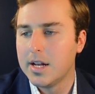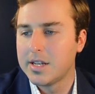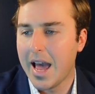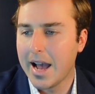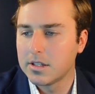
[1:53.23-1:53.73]

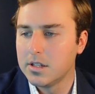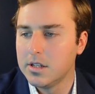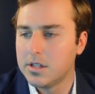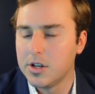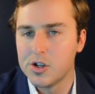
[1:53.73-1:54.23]

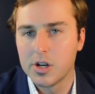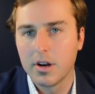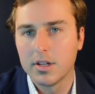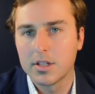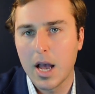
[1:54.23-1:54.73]
taxes,
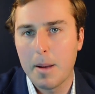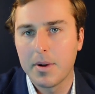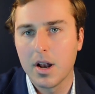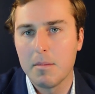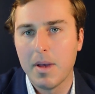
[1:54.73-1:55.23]
insurance, common
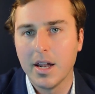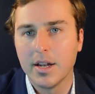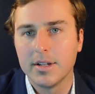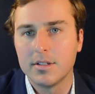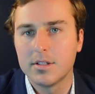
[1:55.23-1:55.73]
area
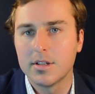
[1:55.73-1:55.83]
maintenance,